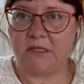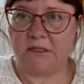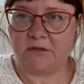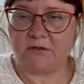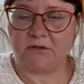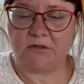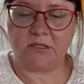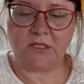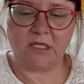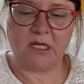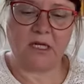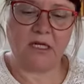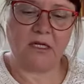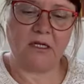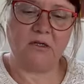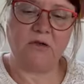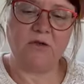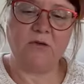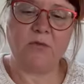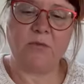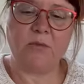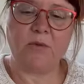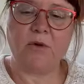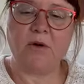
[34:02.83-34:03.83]
to start a
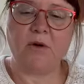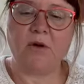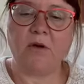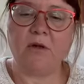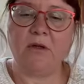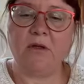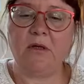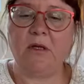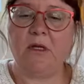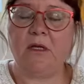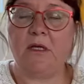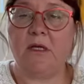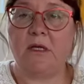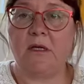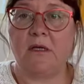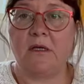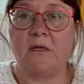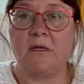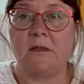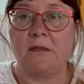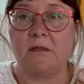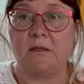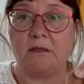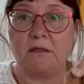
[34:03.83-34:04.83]
new ball?
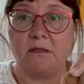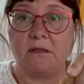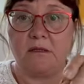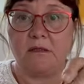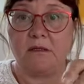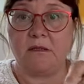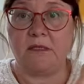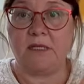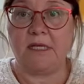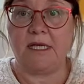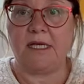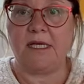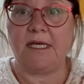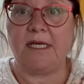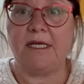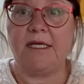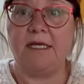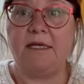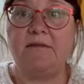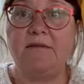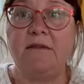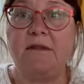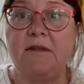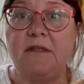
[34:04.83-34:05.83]
Can I
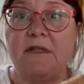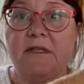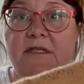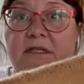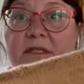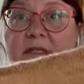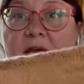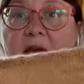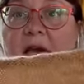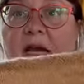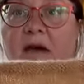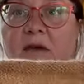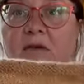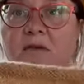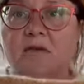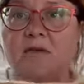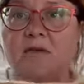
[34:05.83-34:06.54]
even this out